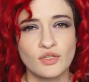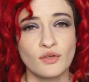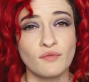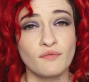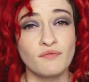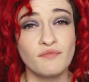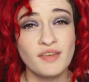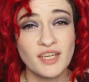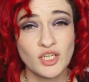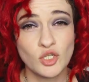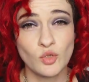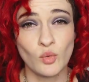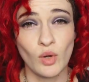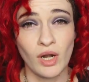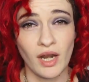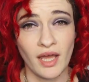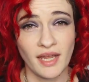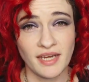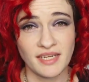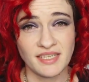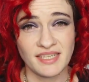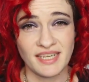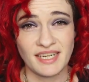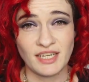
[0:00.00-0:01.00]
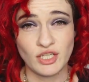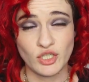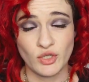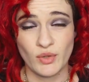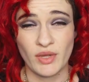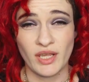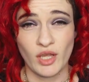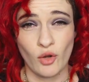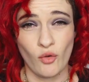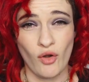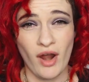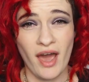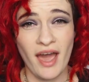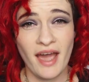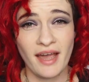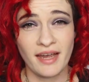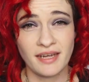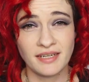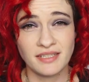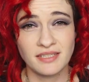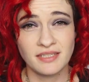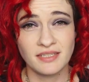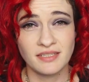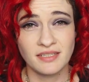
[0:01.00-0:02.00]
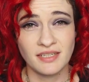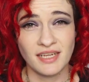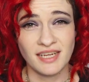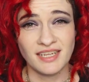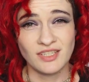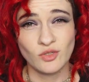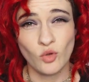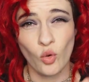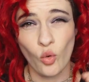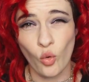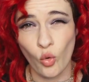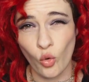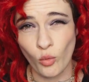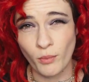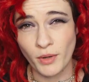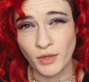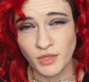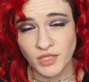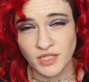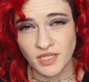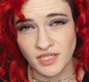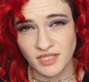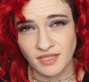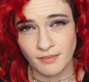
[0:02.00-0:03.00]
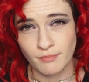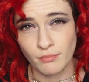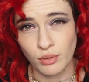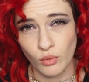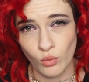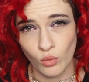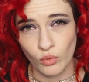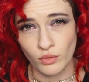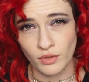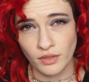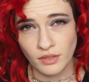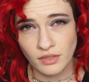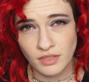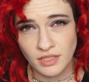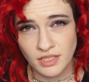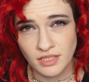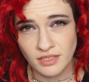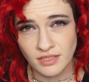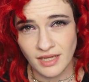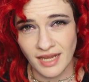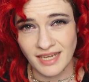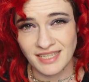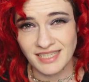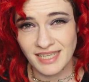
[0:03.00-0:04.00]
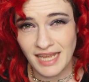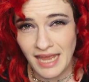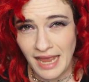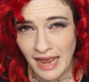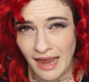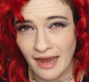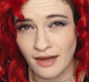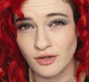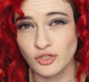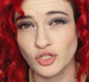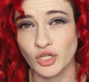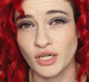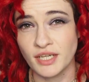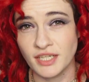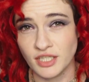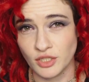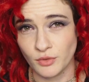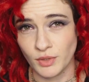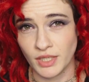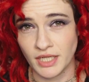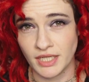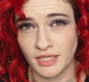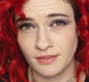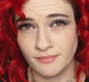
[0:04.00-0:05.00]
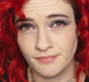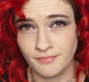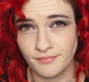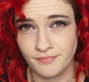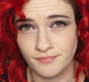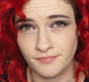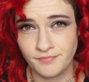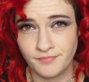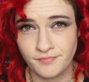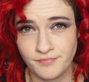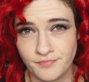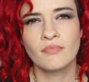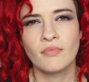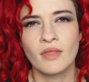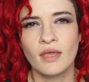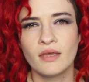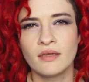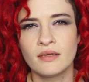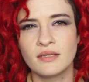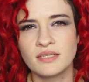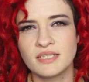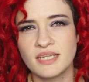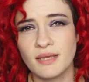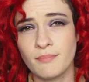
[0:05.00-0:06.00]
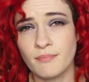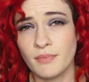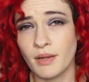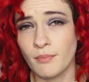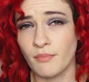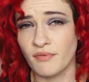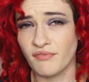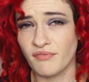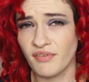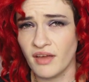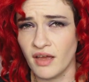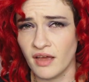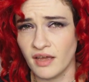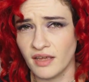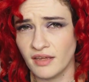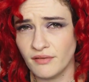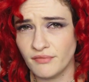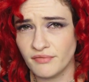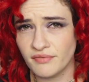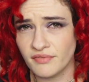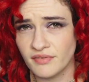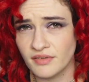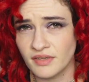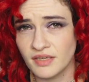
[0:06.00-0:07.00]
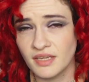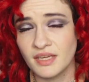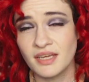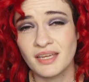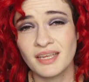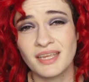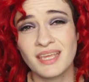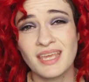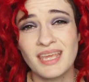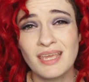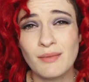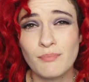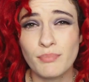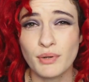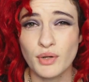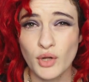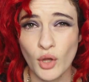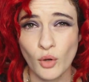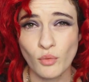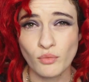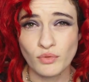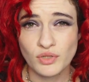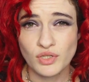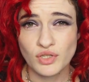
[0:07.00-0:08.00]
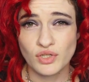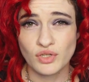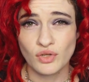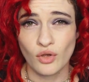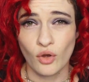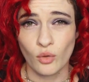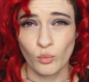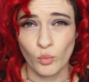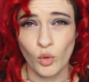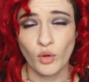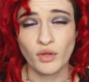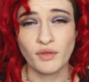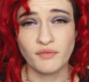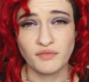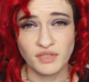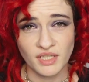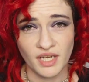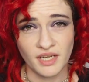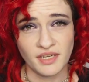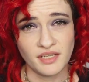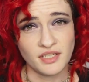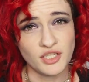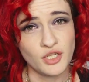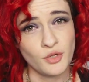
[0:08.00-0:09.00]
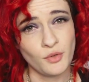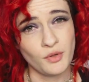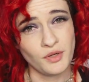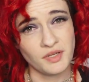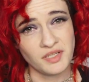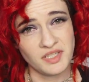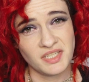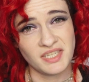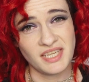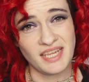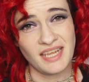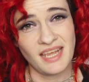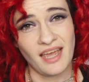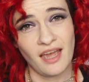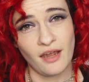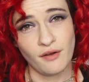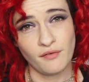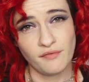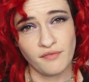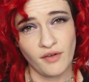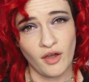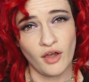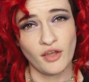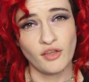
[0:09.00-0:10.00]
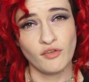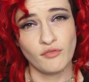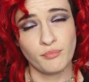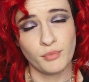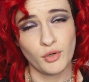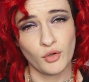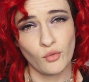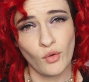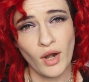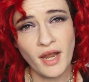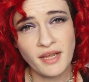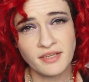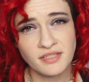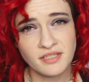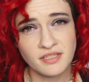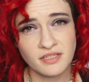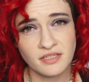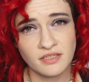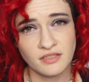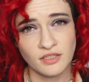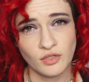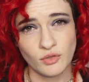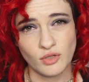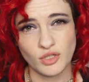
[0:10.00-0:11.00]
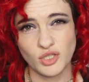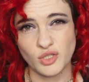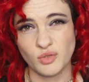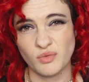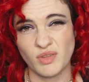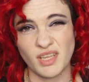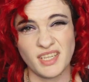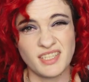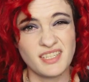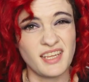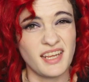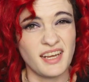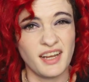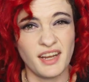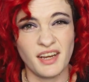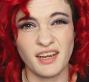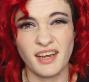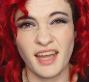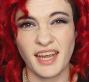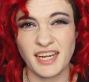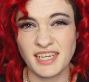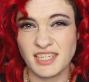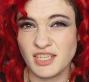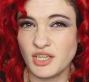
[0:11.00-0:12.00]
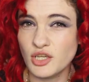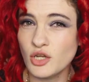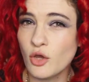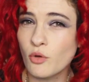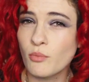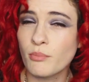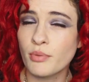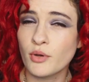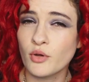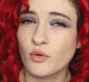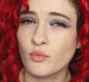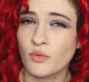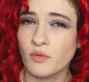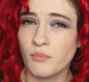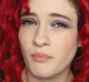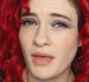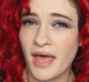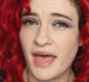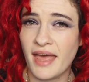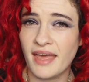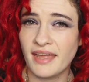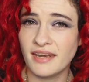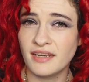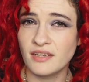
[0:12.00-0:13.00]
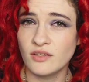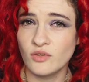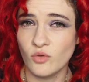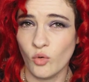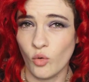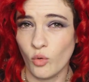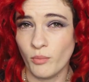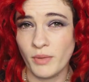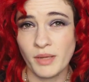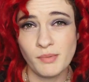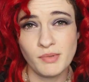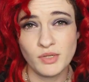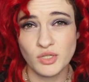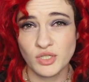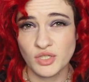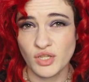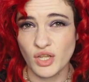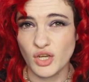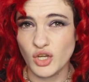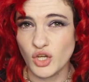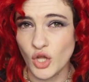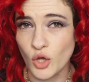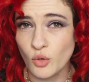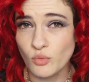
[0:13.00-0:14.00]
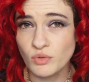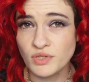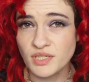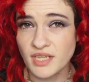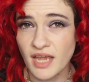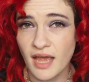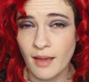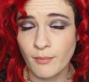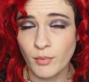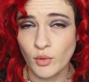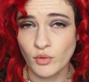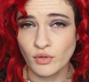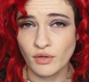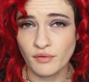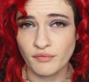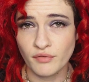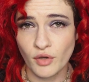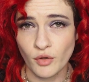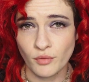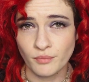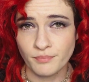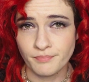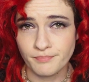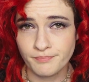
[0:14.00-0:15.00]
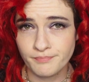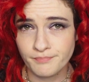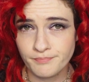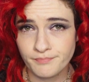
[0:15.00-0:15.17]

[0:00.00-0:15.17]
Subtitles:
So visualising doing your act is almost as important as actually doing it. Tip number 5, keep notes on what you've done so you can see how far you've progressed. You could do this in a nice notebook with a pen or maybe just the Notes app on your phone.